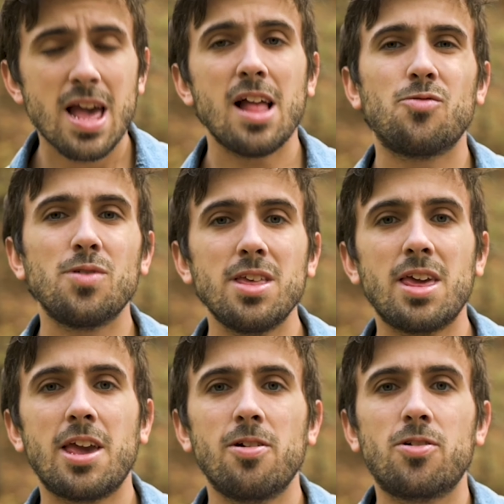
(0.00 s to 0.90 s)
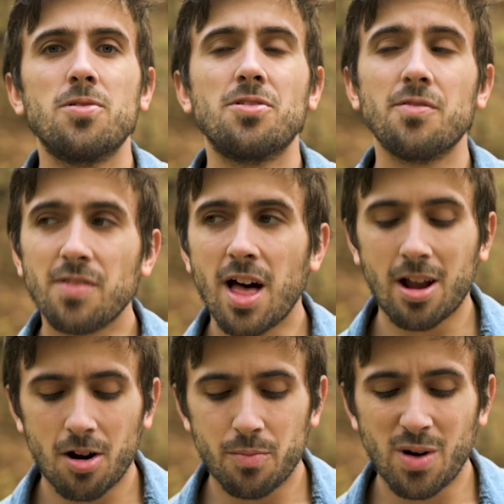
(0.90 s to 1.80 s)
It's really geared towards the
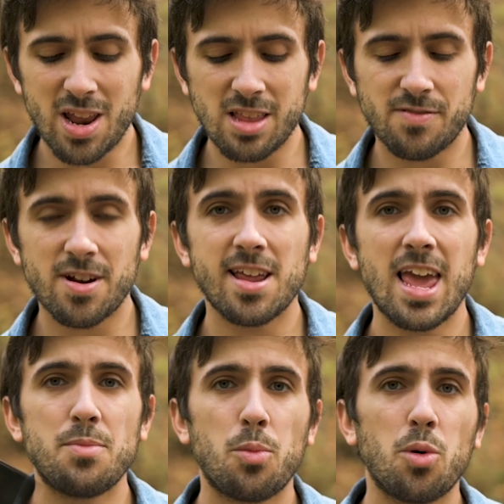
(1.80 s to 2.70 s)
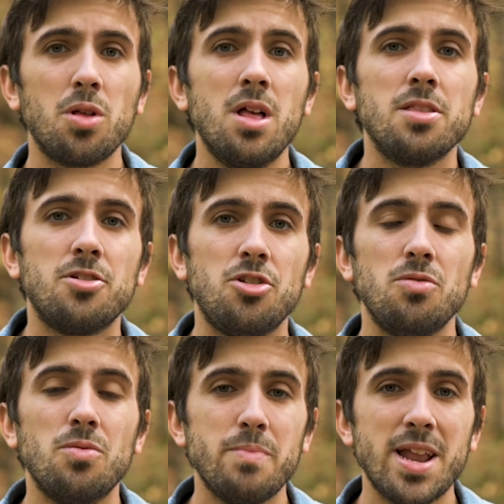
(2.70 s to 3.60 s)
vlogger, but it's very capable to
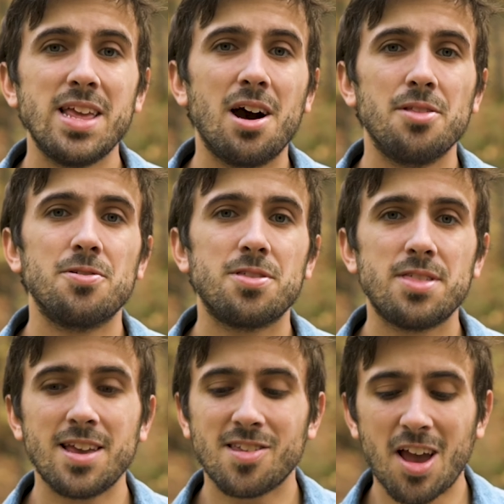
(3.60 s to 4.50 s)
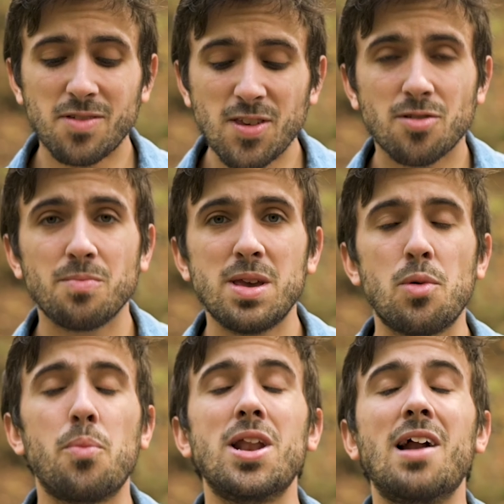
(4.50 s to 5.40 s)
do many other things. I've seen some
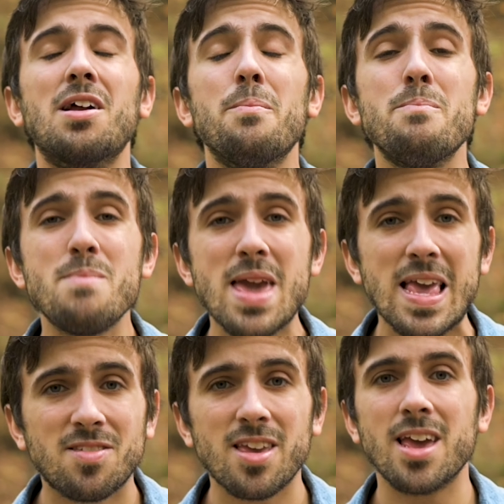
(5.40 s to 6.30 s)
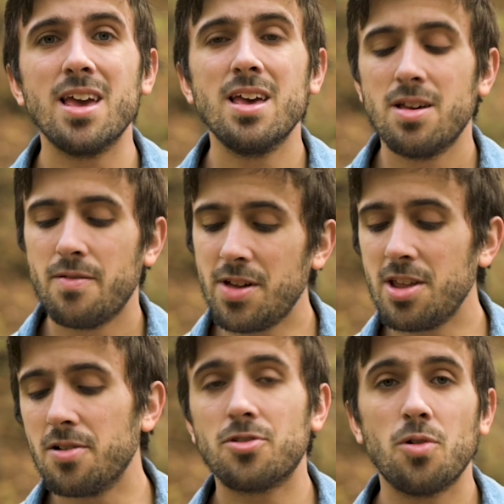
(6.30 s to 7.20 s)
people put out amazing
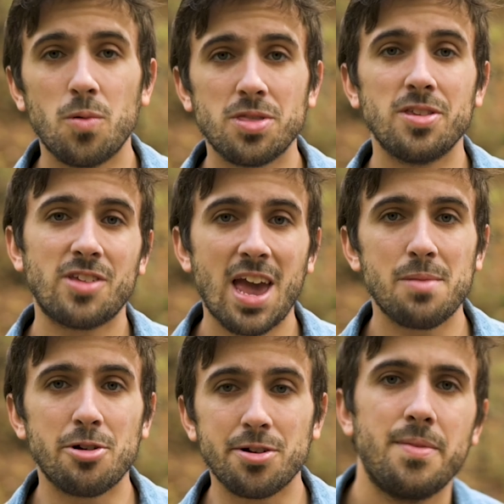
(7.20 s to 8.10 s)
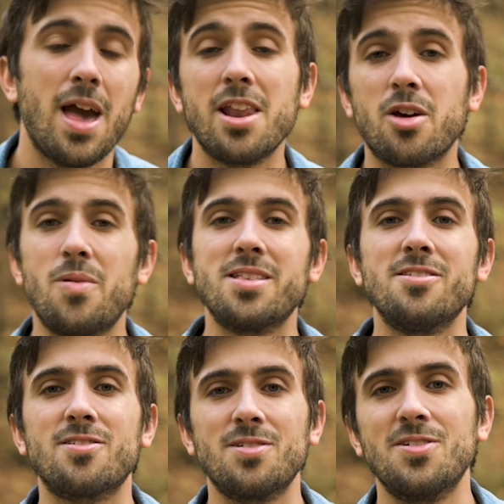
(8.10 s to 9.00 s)
videos with this camera. And a quick
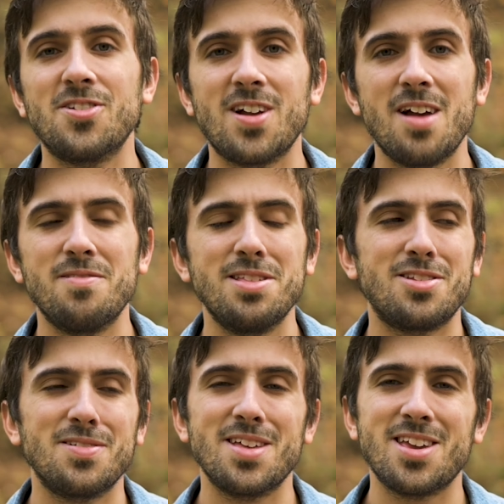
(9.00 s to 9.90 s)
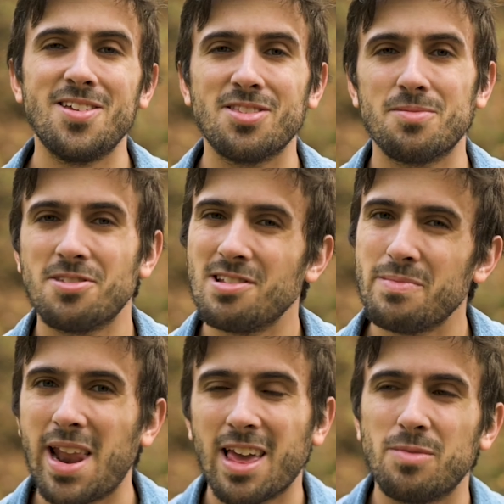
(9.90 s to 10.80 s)
disclosure, I really don't like using the word
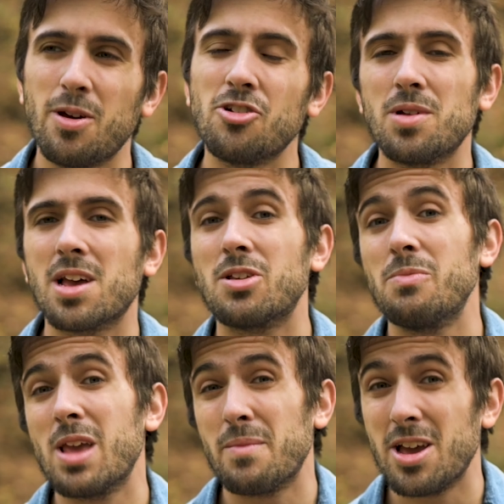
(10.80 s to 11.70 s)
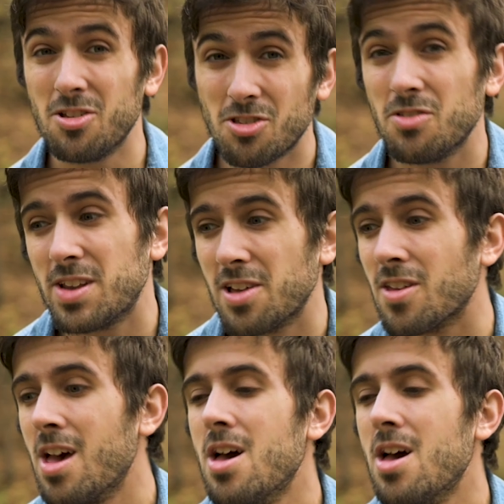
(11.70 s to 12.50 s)
cinematic, especially when it comes to making my YouTube videos,